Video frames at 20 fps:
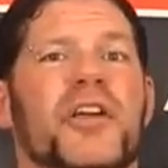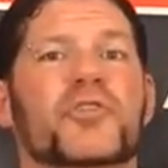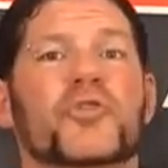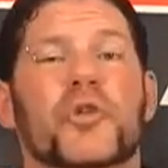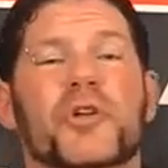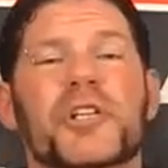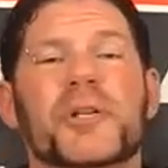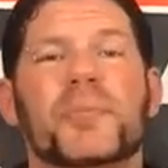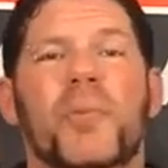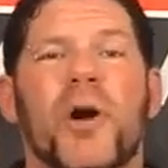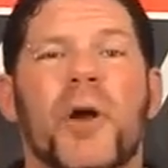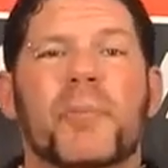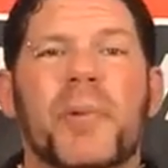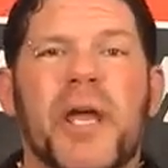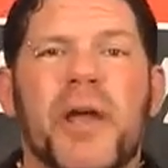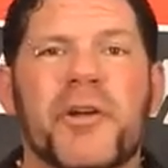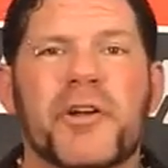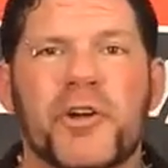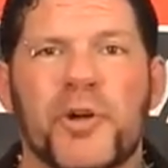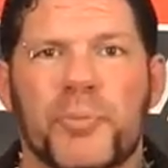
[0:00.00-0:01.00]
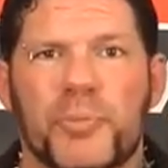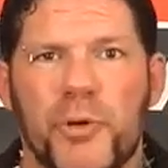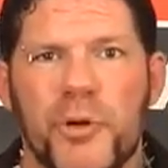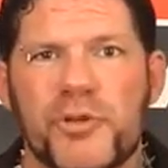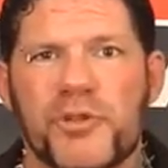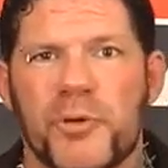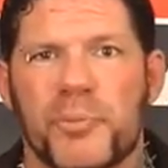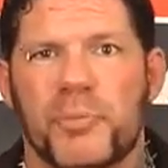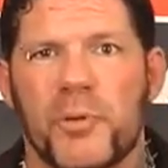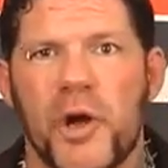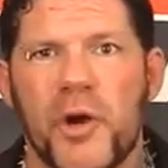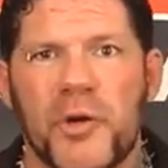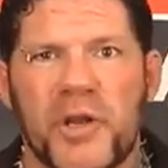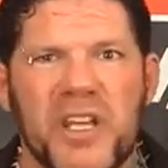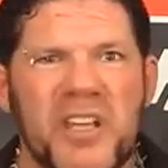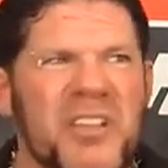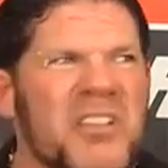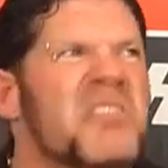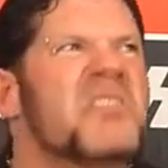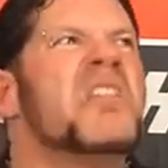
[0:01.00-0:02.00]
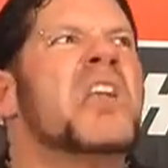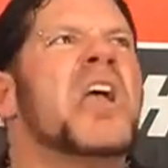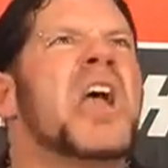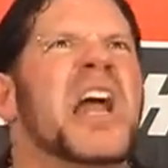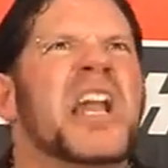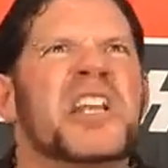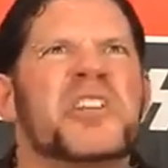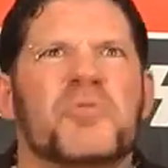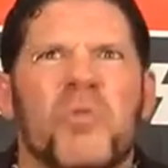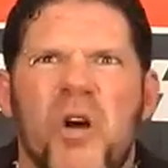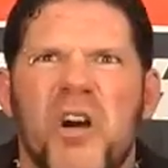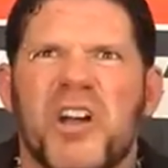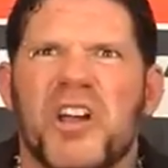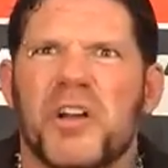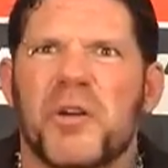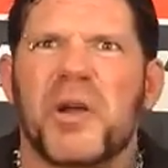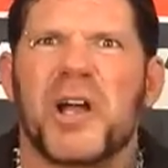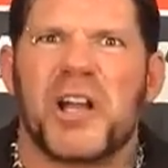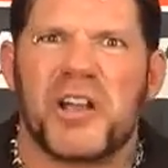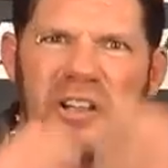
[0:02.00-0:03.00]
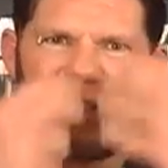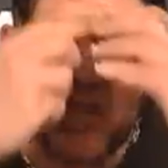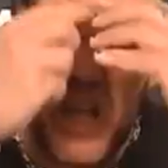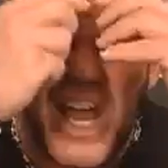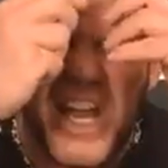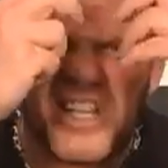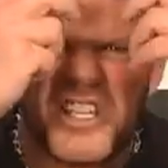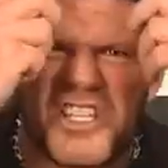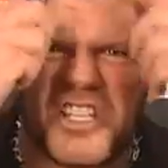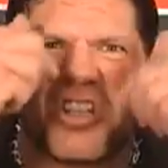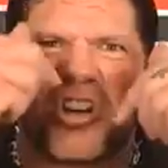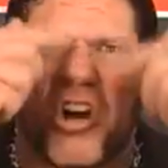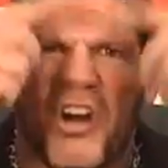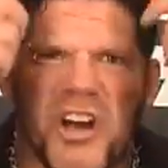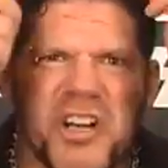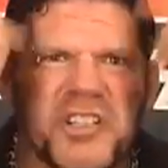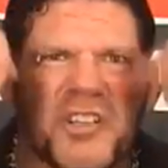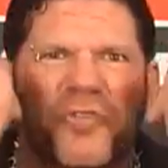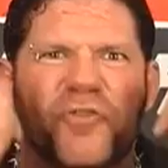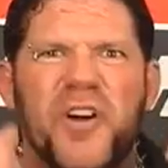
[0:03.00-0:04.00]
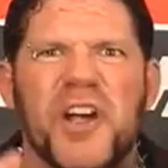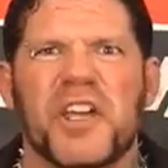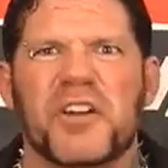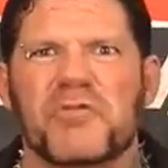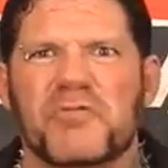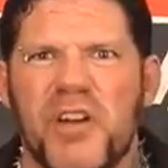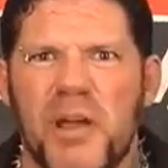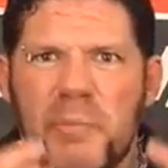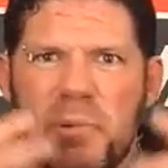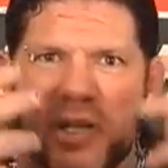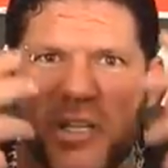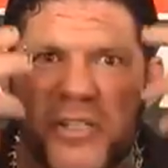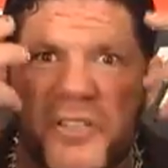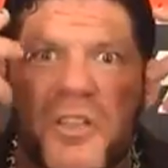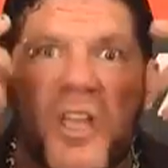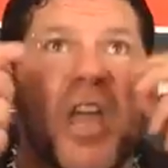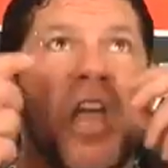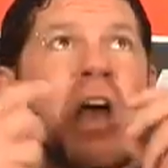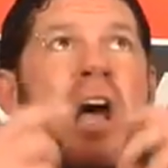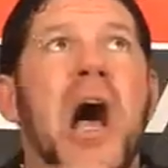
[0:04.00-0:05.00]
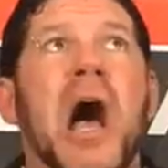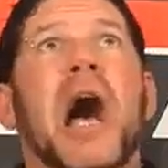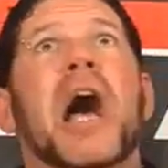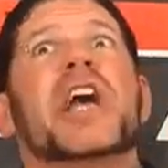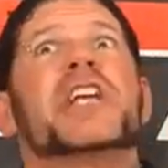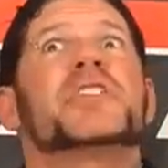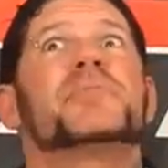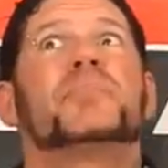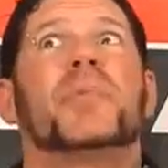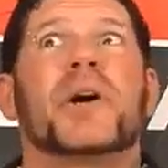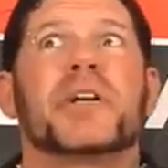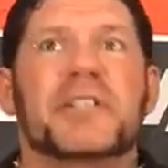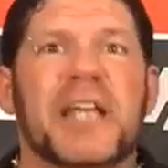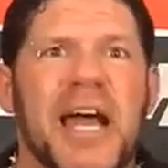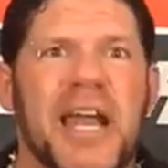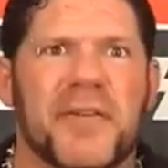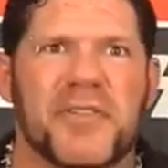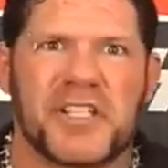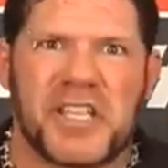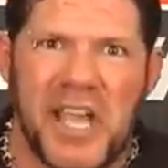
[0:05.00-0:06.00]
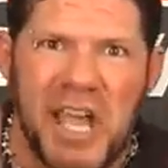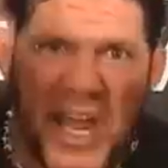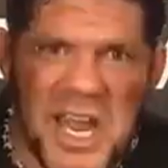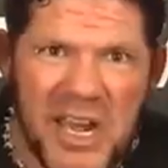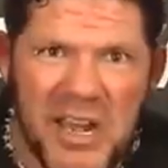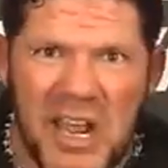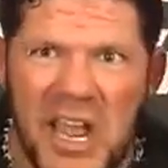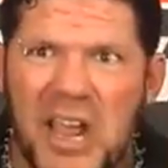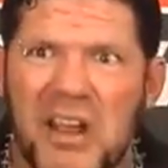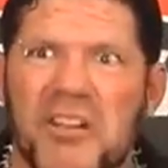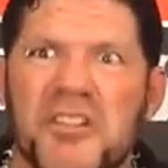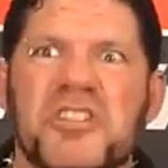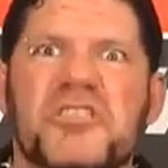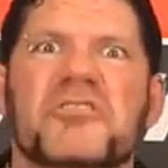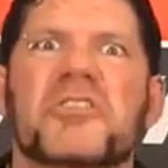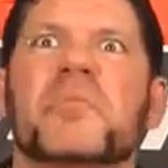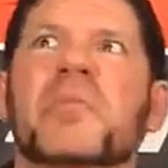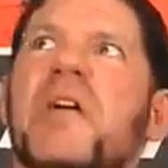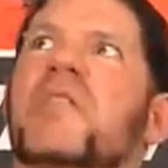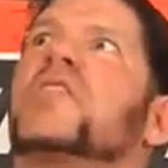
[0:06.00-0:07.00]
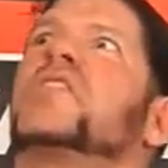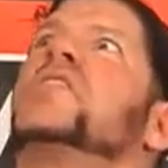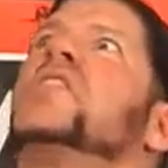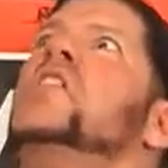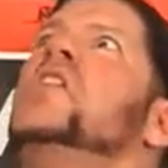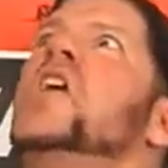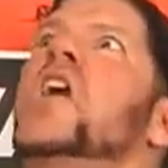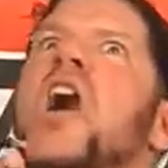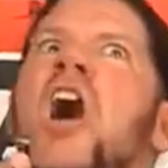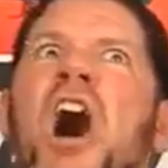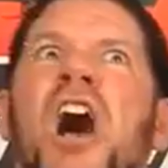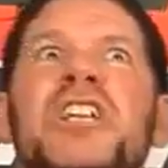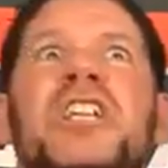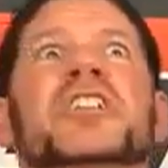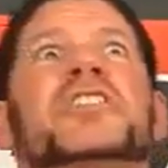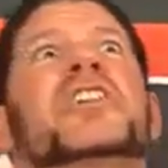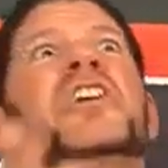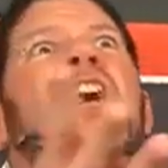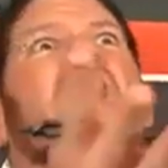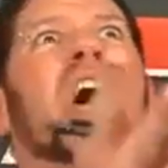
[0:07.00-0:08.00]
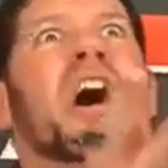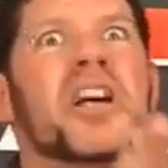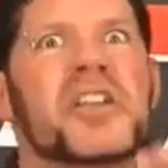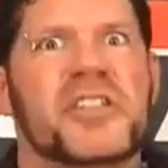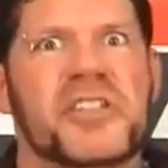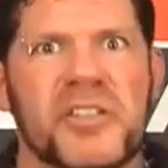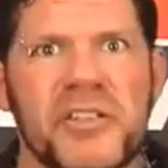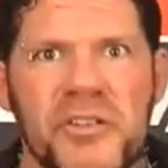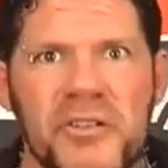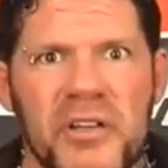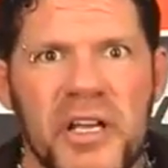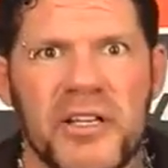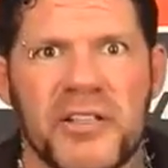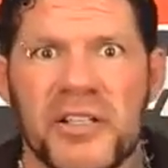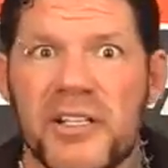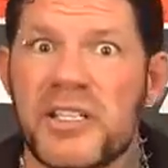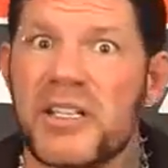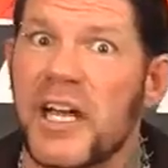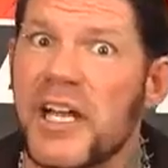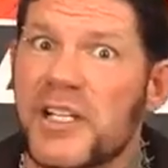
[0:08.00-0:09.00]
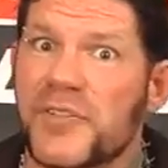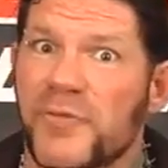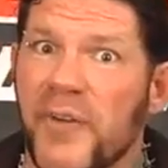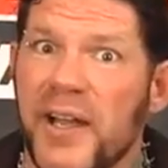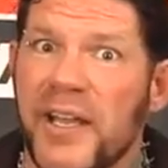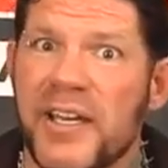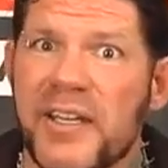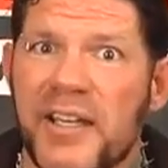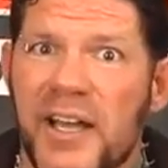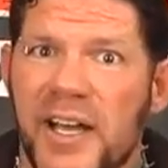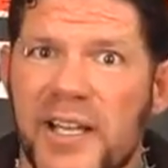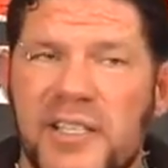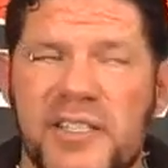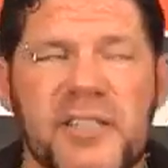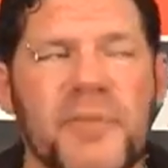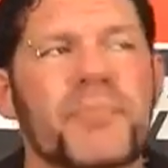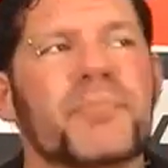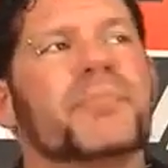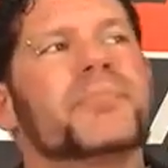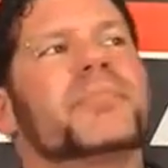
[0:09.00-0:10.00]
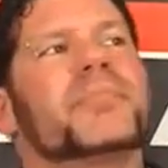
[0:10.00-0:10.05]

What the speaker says: Nord the Barbarian or Bruiser Brody, and he's walking around, head scarred to fucking ribbons, eyes bugged out of his head, hair streaming over, hush, hush. You're like, this guy's fucking nuts.